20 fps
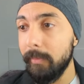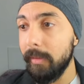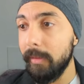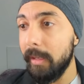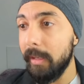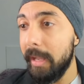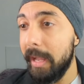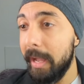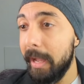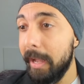
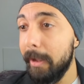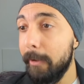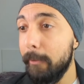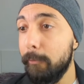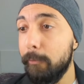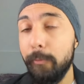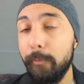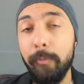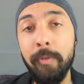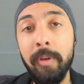
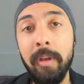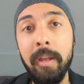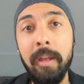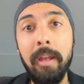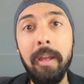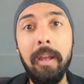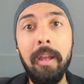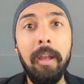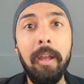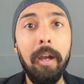have
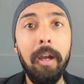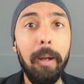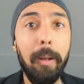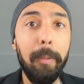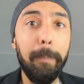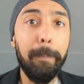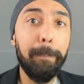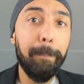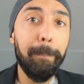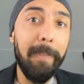
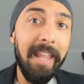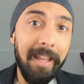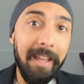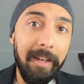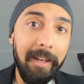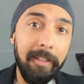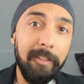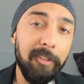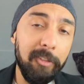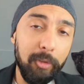a
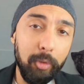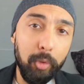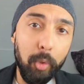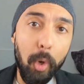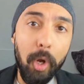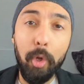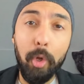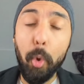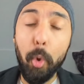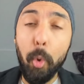playlist
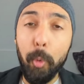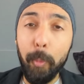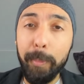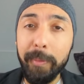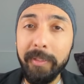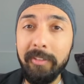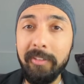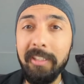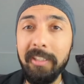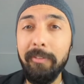called
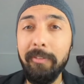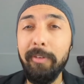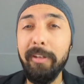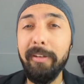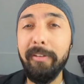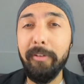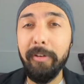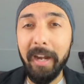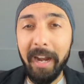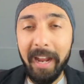
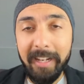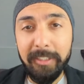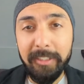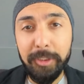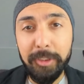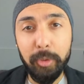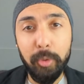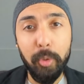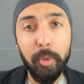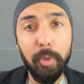OpenCV
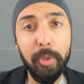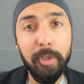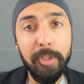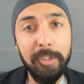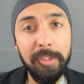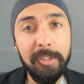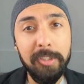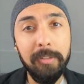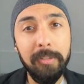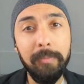Crash
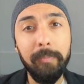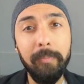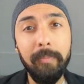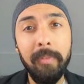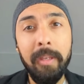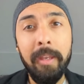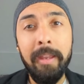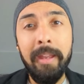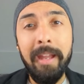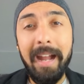Course.
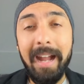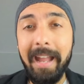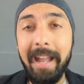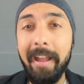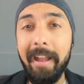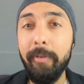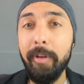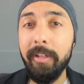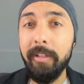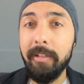I
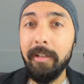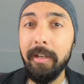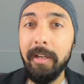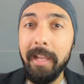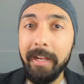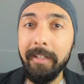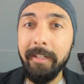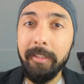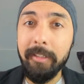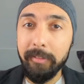haven't
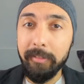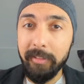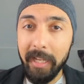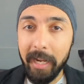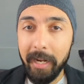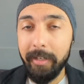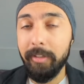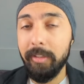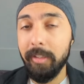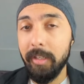linked
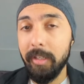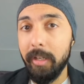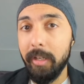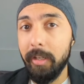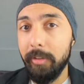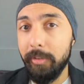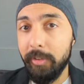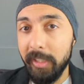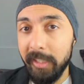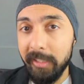that
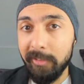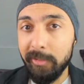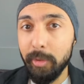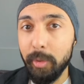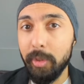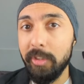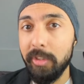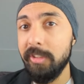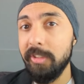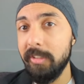
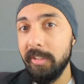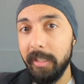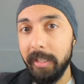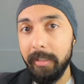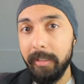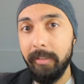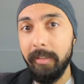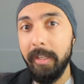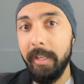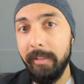resource
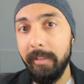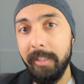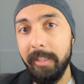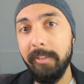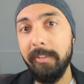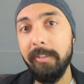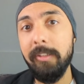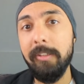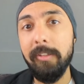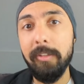in
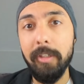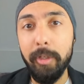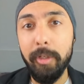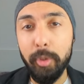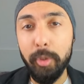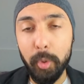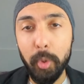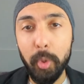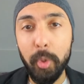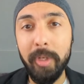this
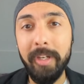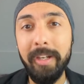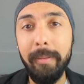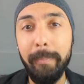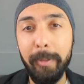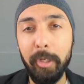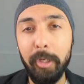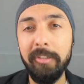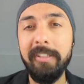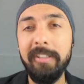tutorial
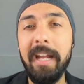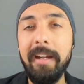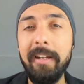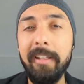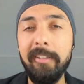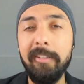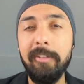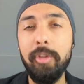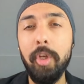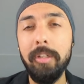because that
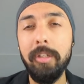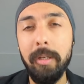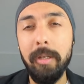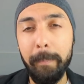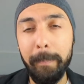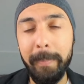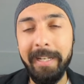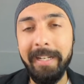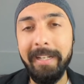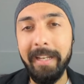is not
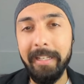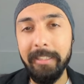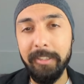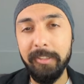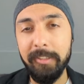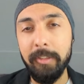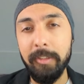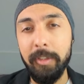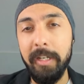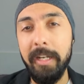complete. I
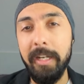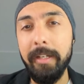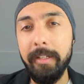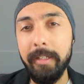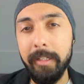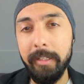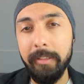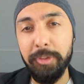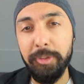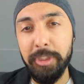just
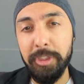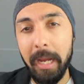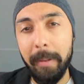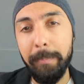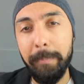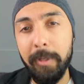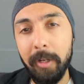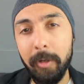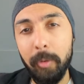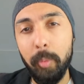created
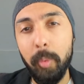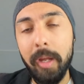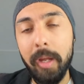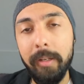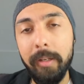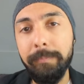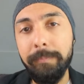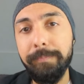chapter 1.